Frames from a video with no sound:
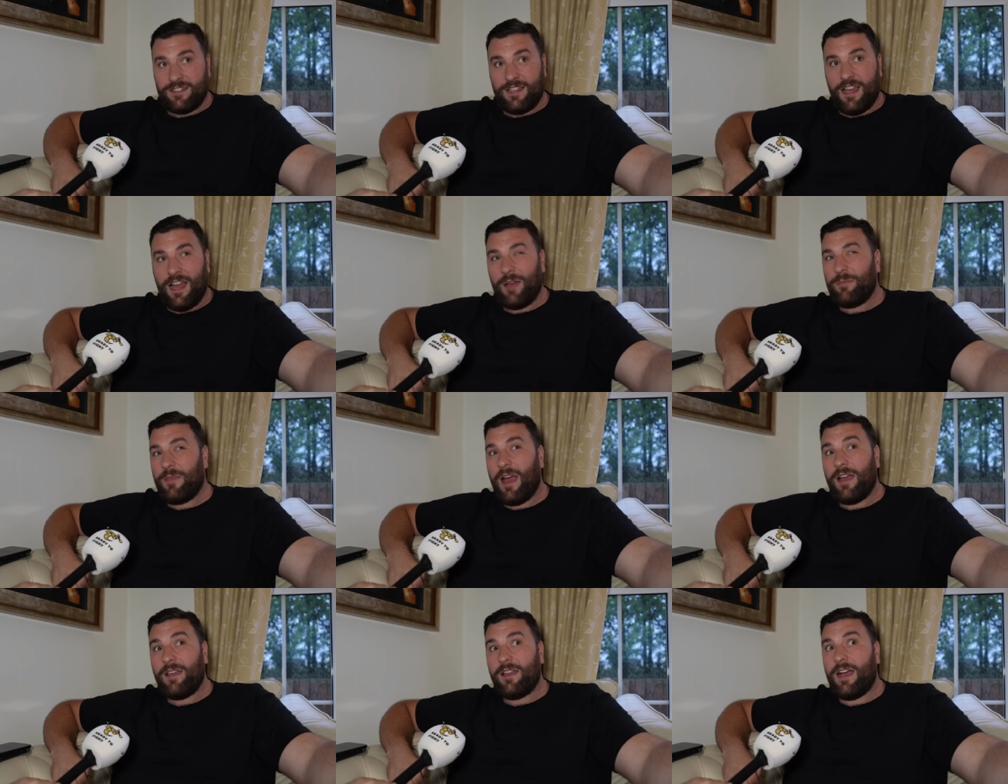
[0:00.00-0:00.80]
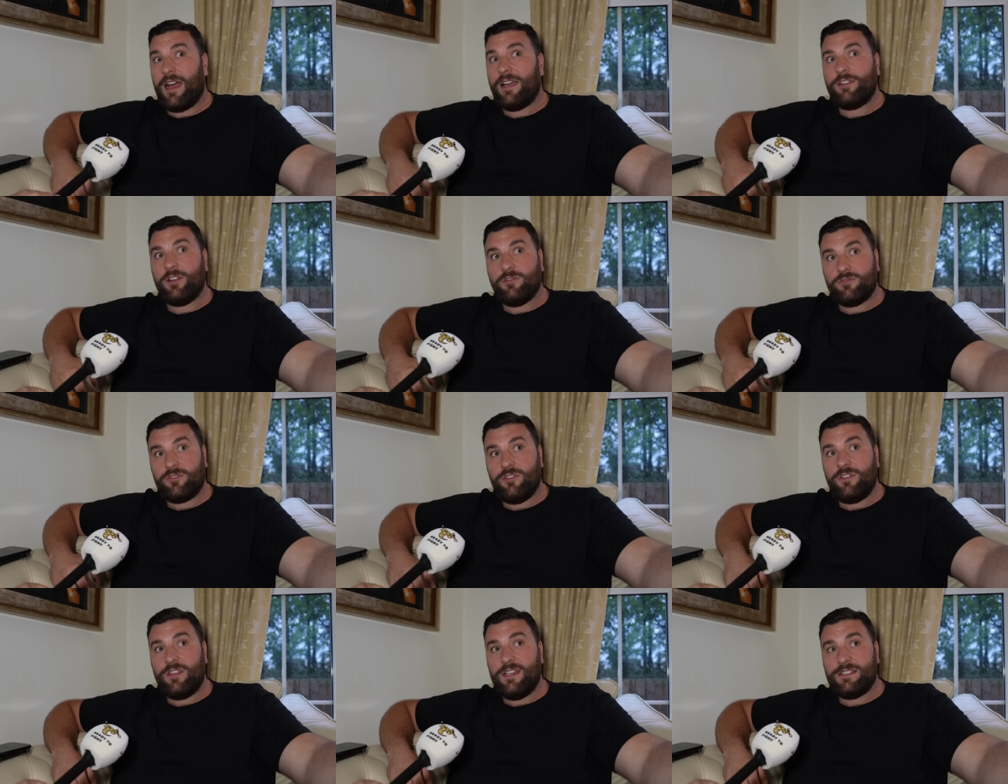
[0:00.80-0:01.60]
Um, I I don't
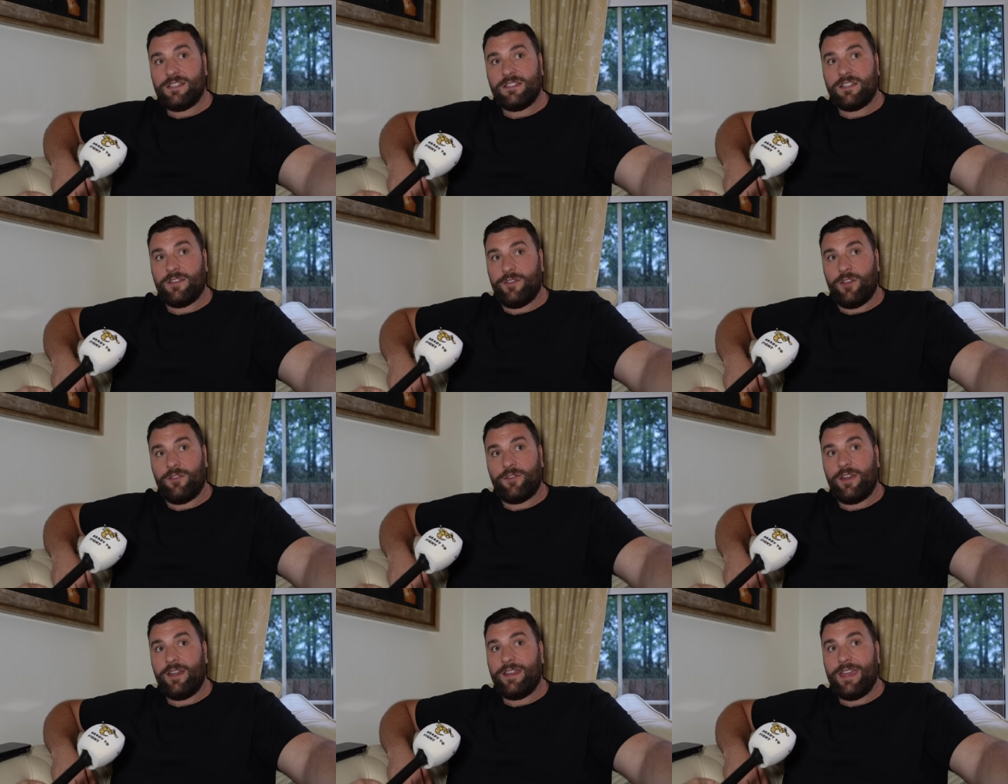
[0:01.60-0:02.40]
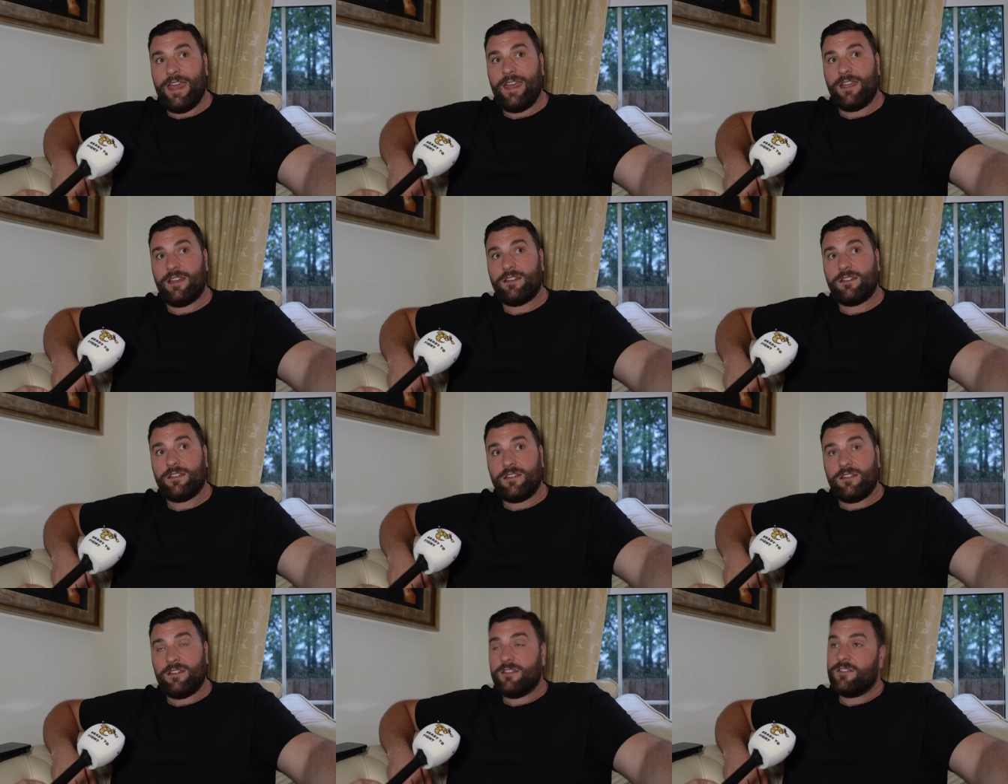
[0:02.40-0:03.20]
do these interviews for any gain
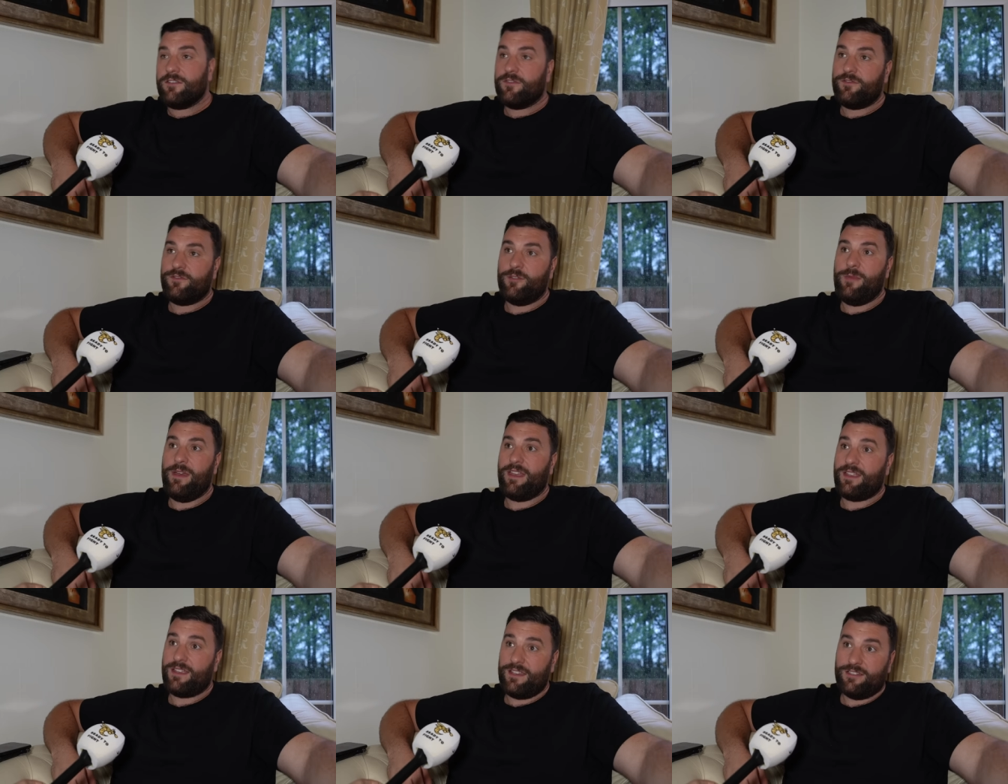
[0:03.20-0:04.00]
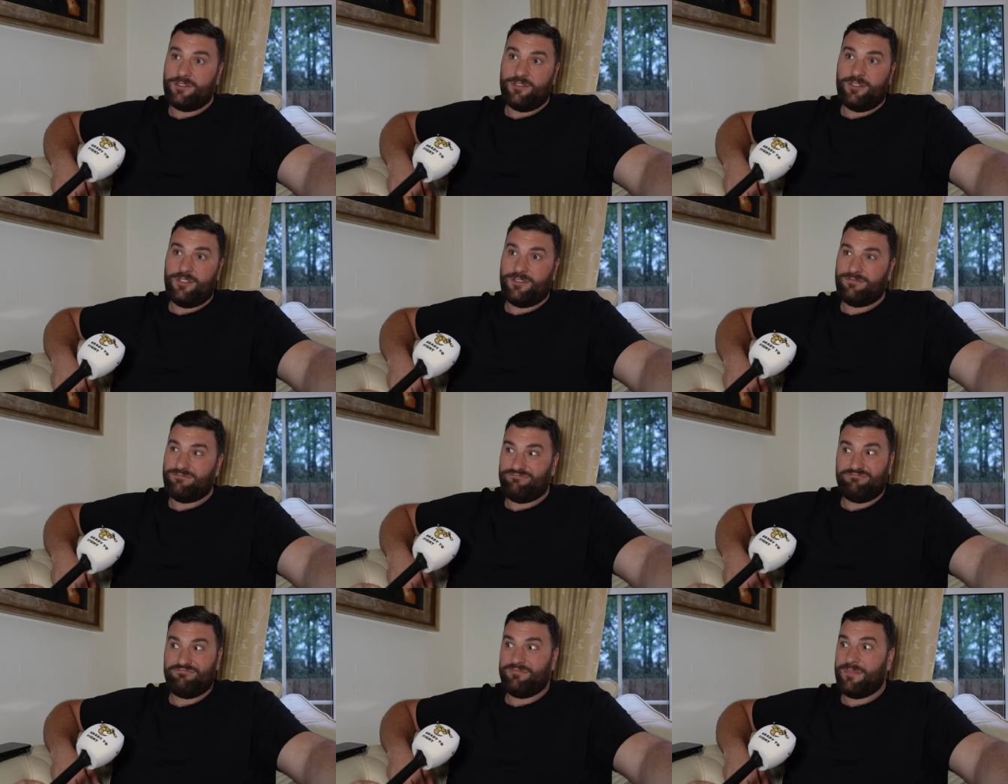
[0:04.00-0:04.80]
for me at all.
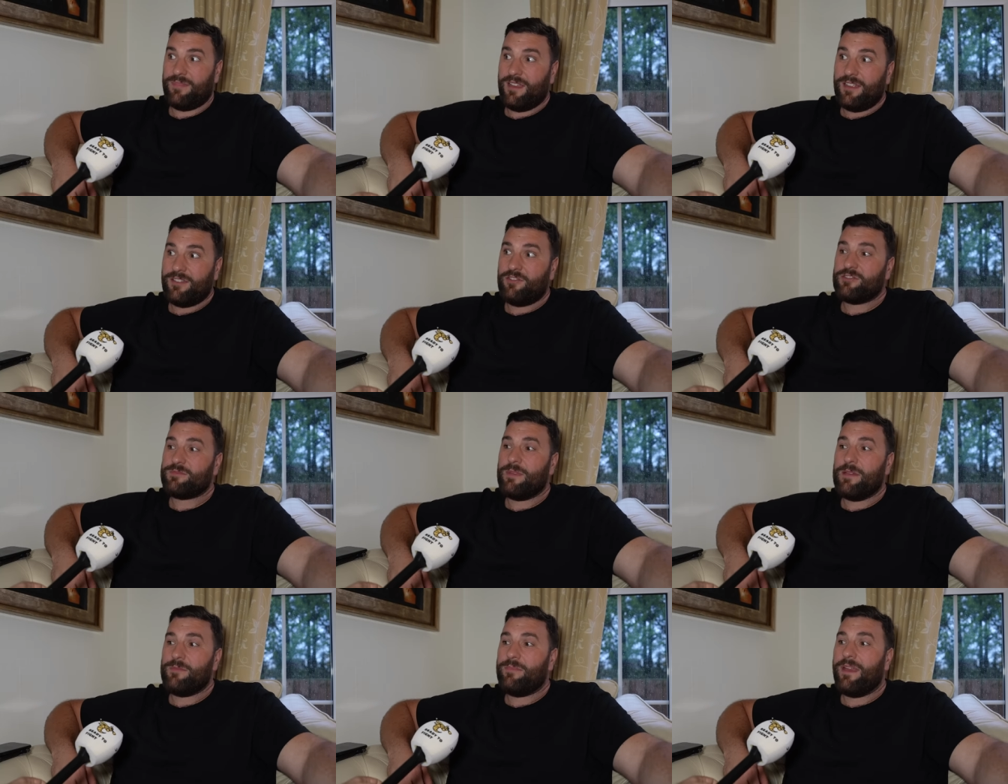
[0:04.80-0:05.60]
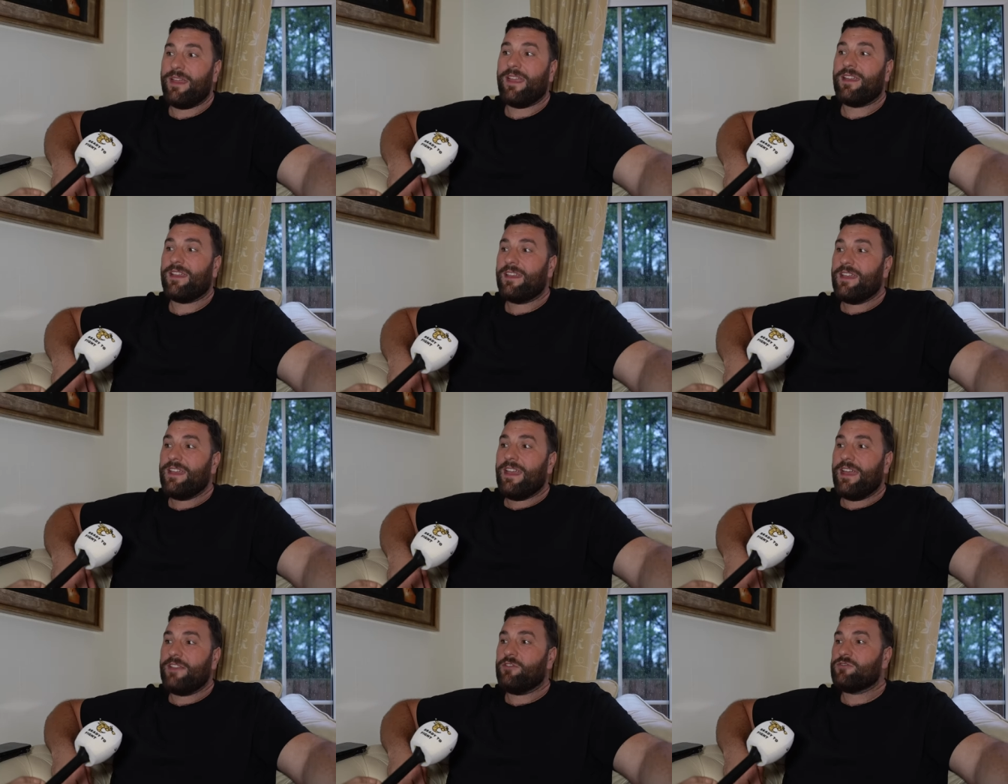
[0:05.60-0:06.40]
It does me. It,
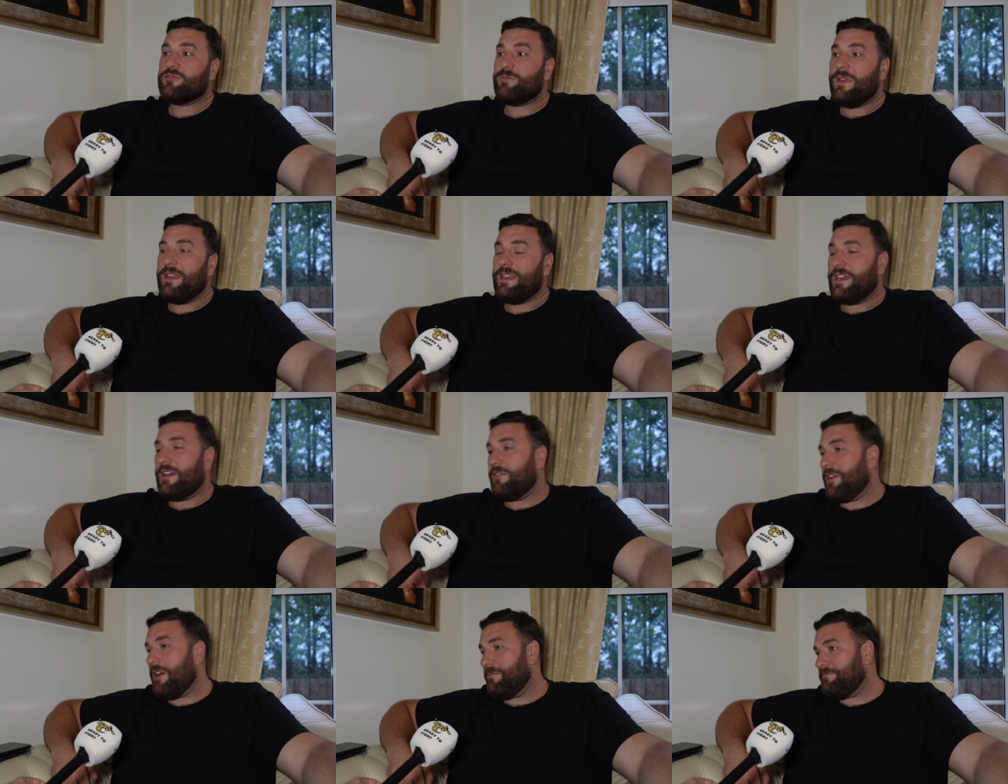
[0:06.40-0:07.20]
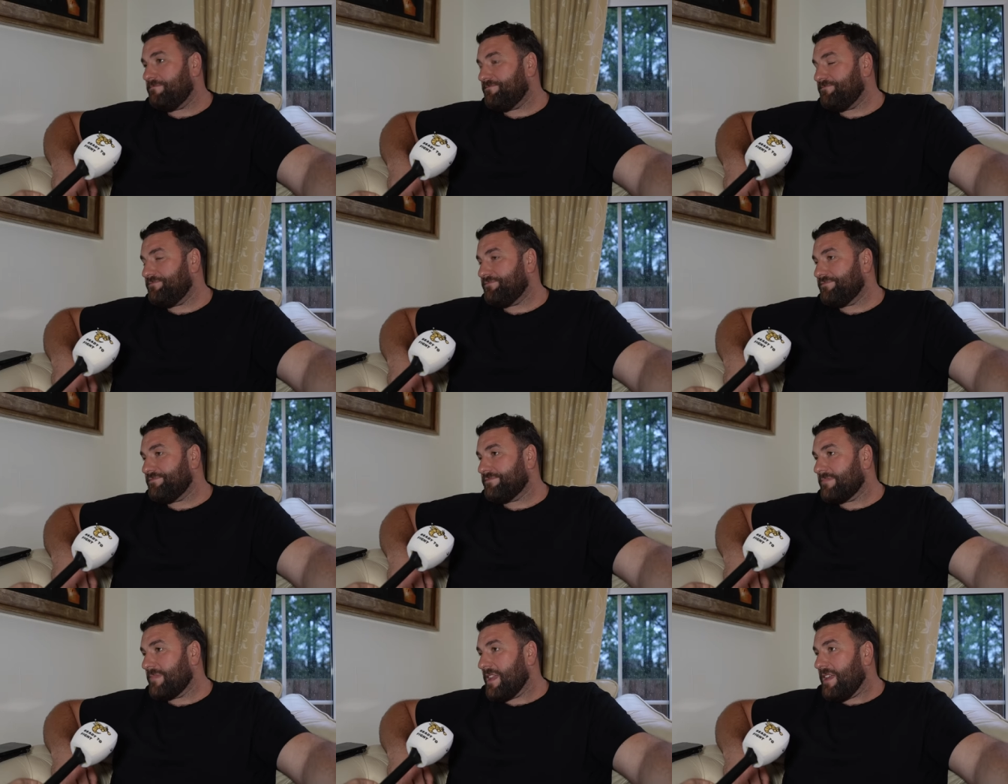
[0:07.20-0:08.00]
it does me. um,
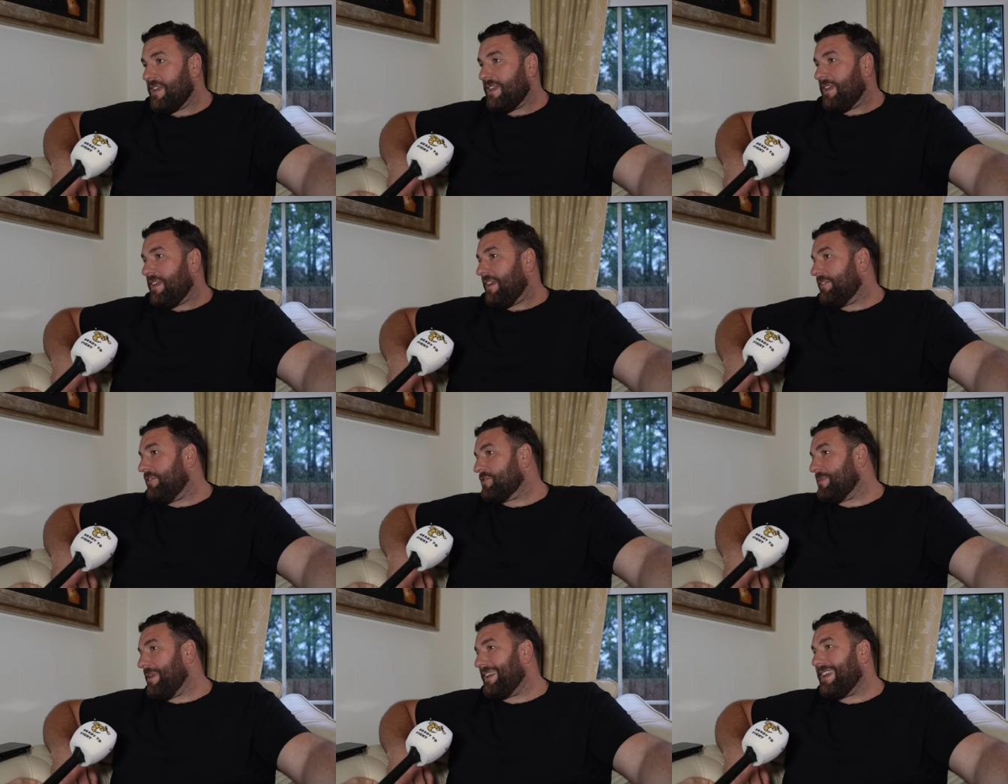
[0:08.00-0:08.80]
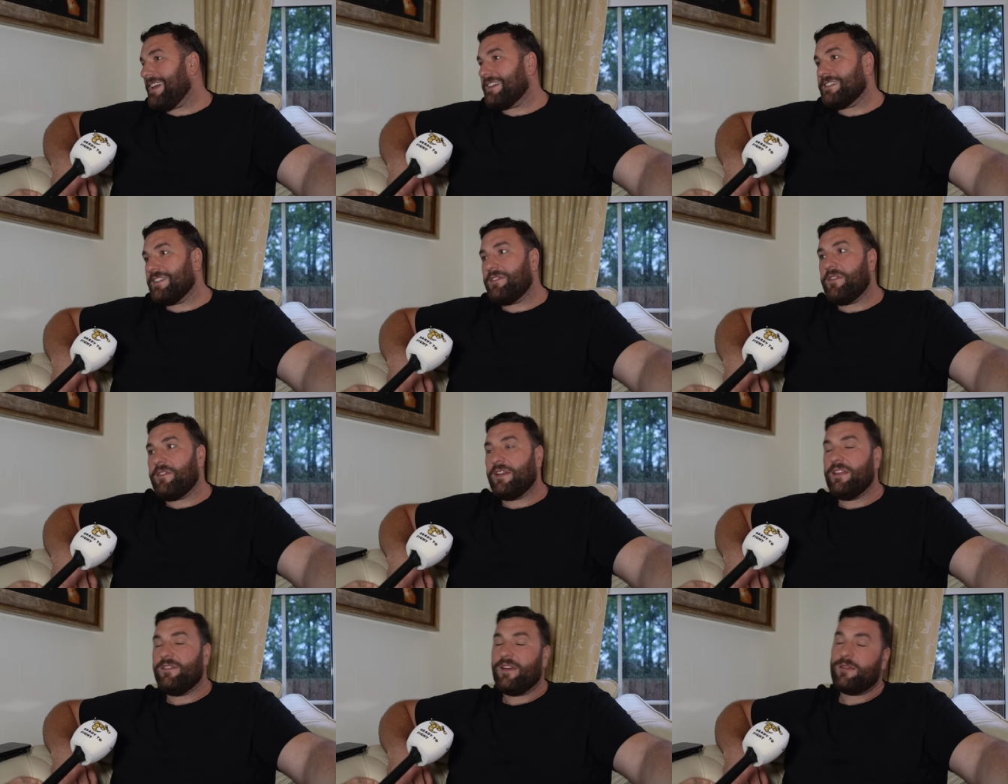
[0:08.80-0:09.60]
it does me a negative if
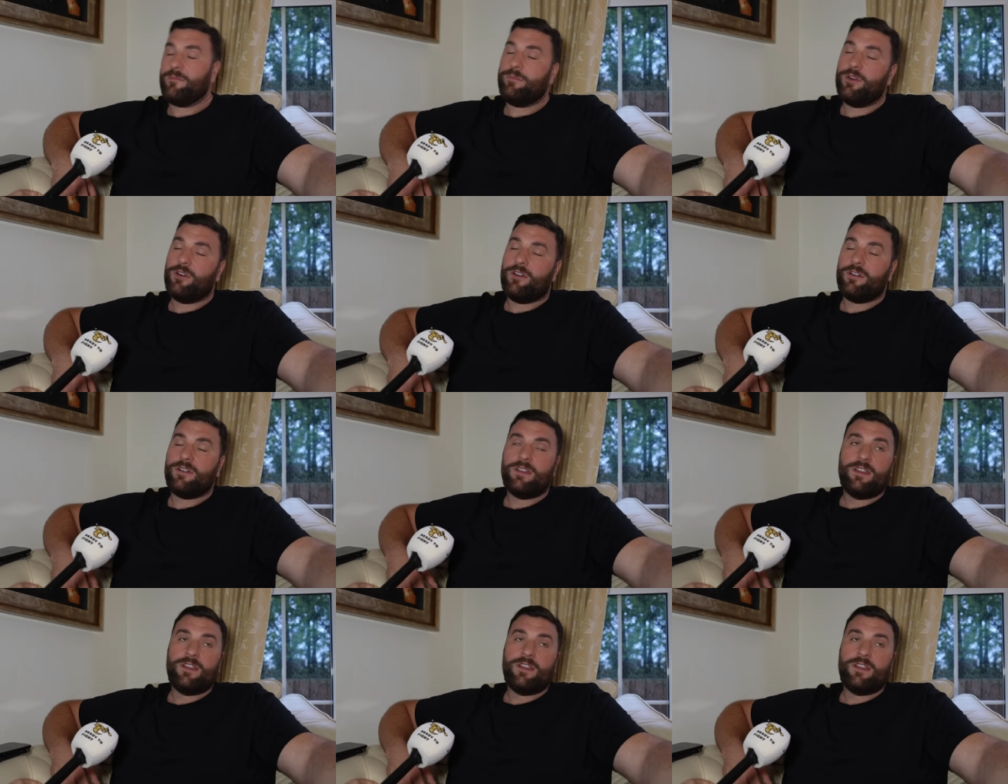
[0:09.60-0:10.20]
anything. But